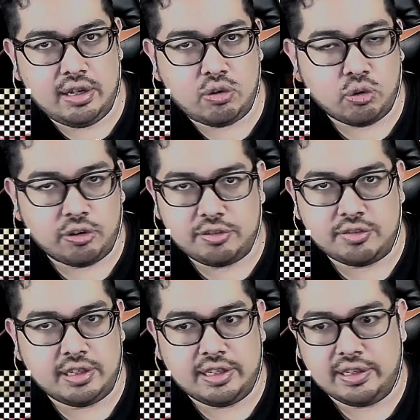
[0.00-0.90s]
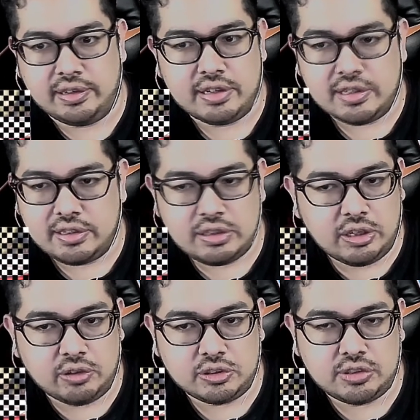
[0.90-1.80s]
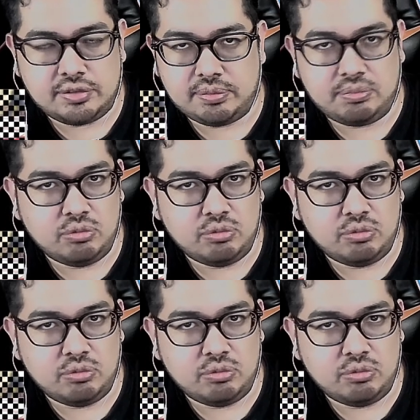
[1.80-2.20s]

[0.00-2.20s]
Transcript: course in, you know, just